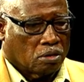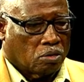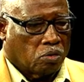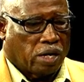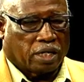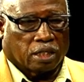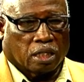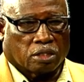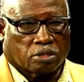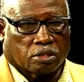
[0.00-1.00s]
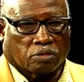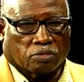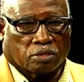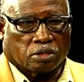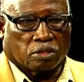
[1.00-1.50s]
What it is that
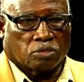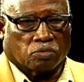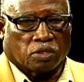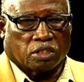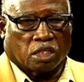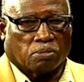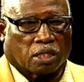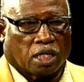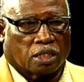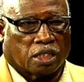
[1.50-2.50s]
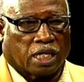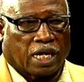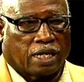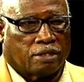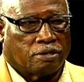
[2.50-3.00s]
when Jim McCullough
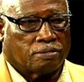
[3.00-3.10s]
died,